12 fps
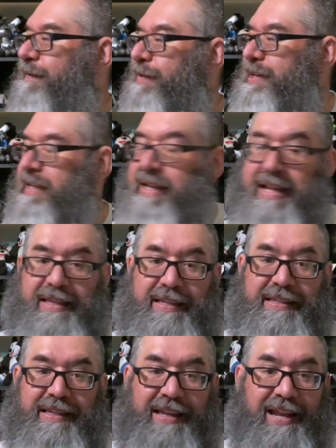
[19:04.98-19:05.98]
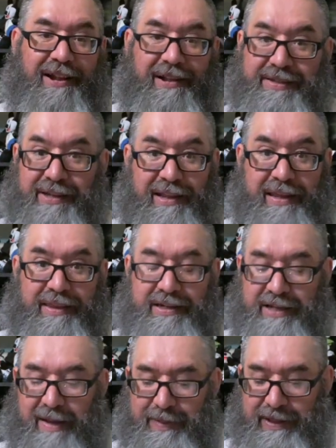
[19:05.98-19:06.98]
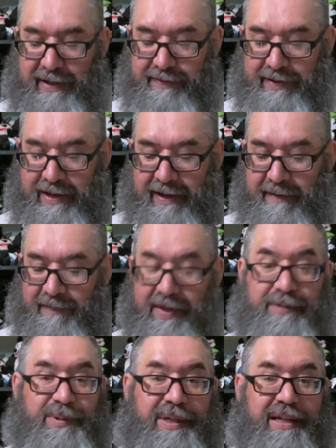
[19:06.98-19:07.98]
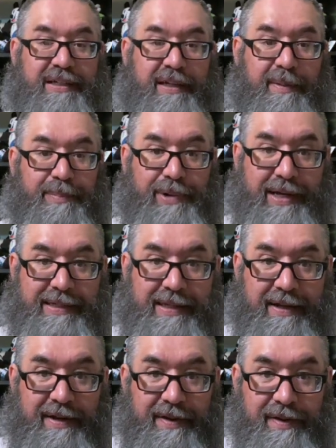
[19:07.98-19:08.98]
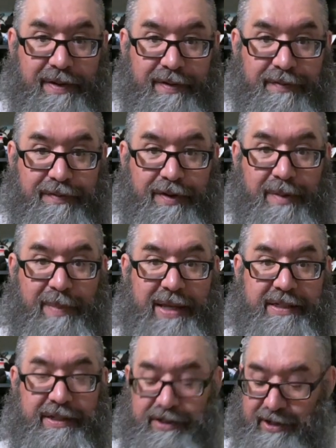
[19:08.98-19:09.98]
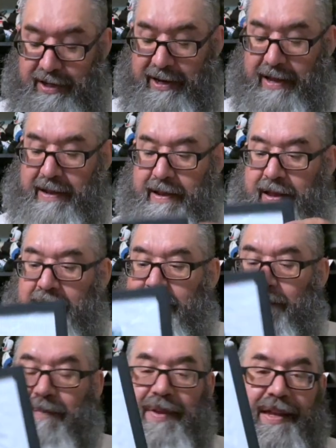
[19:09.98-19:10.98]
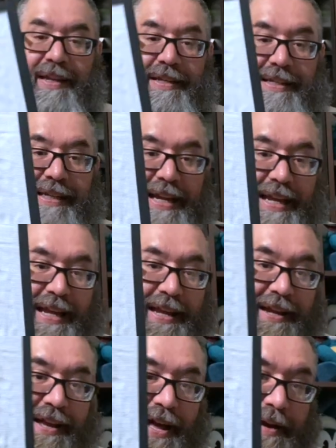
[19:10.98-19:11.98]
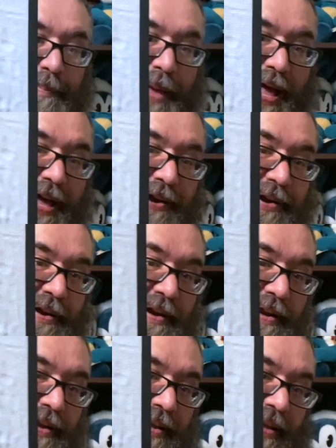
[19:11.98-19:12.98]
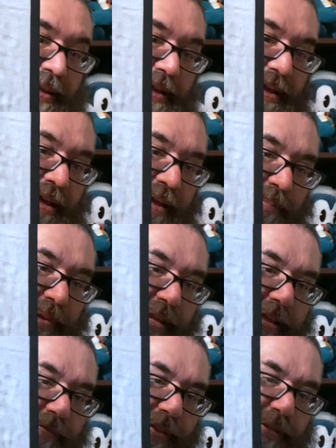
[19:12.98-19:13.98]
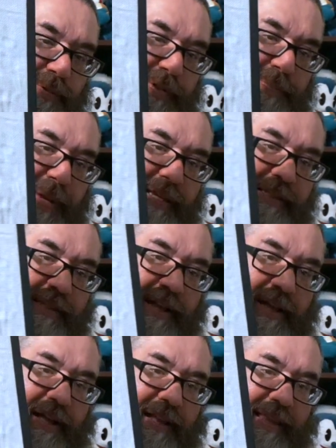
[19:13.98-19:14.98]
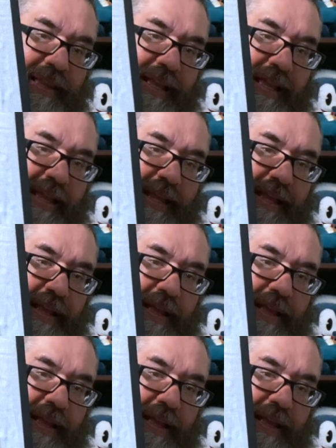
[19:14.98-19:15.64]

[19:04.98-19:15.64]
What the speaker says: for today, this, again, it's all on the top shelf. This was actually a present from my sister-in-law. She got a pattern. I believe this was based on the